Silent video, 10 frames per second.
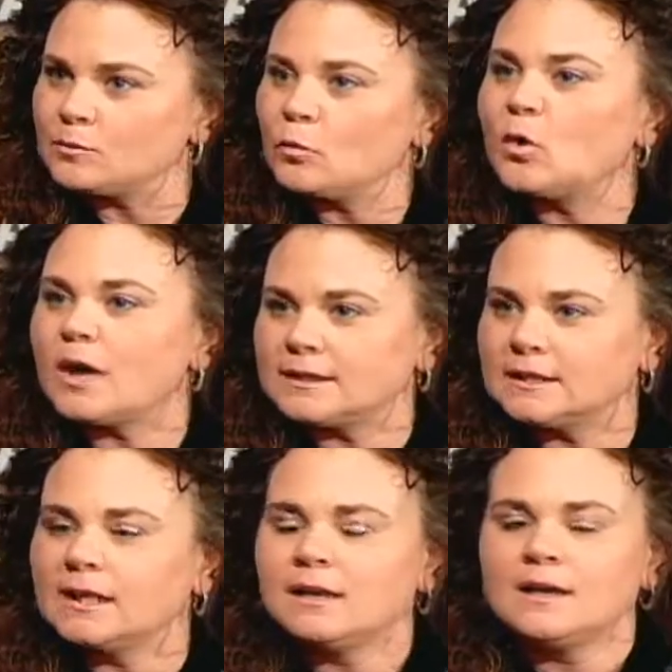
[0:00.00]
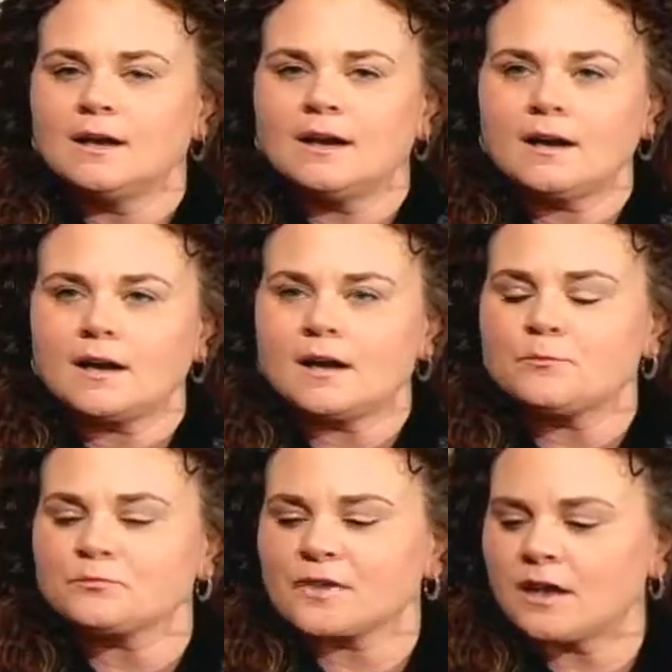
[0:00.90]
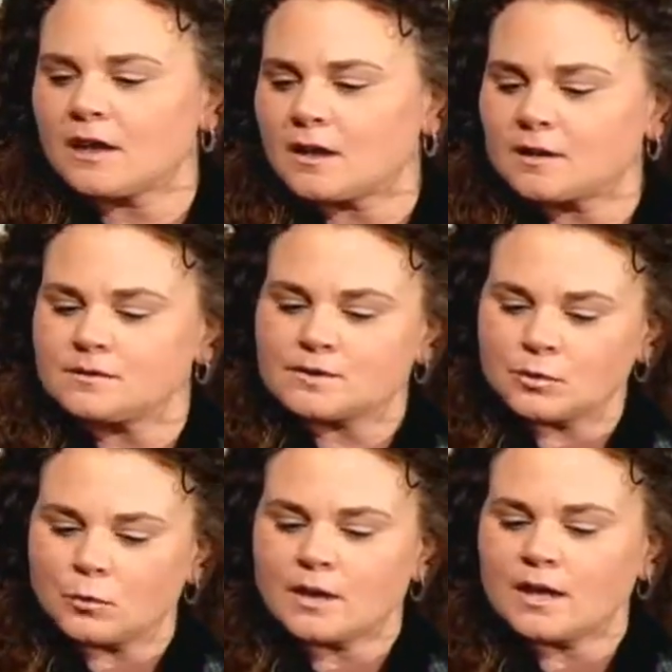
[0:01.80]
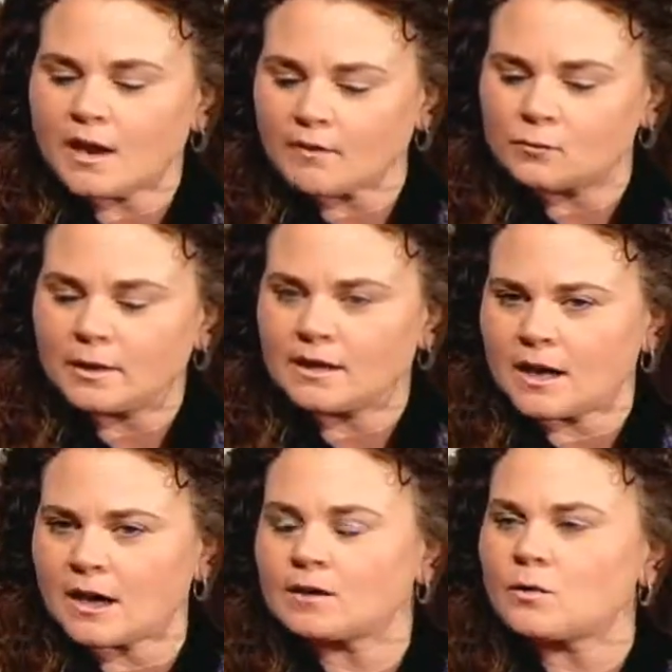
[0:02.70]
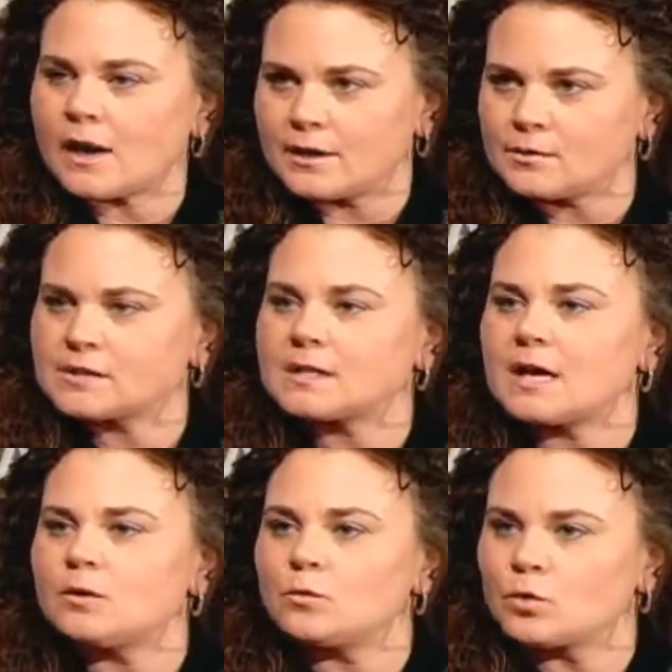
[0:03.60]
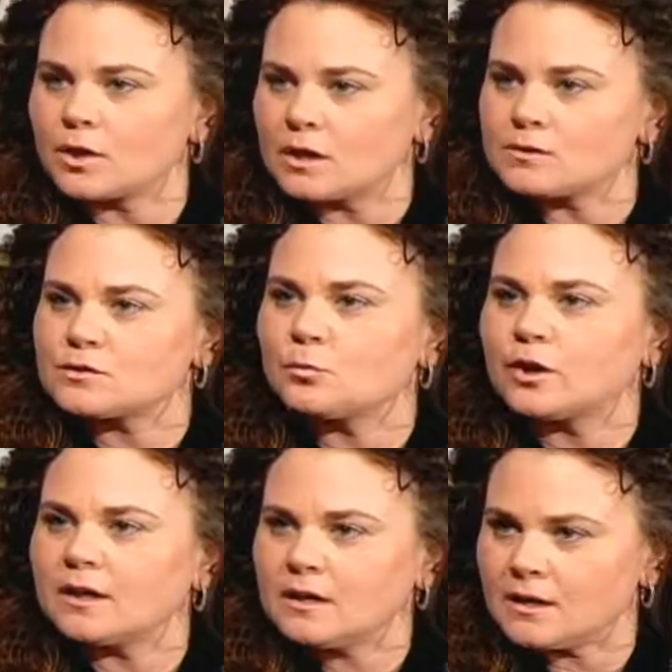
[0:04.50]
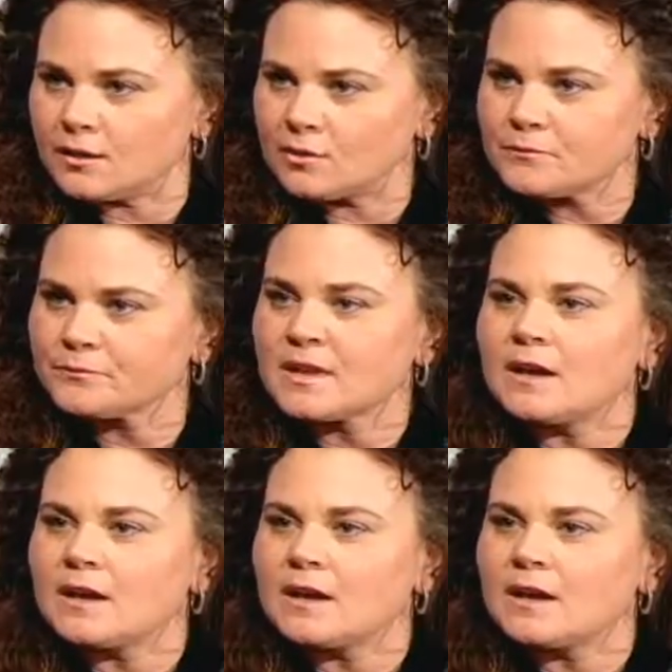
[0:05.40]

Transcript: one. And we have been at Ohio State working to bring it here.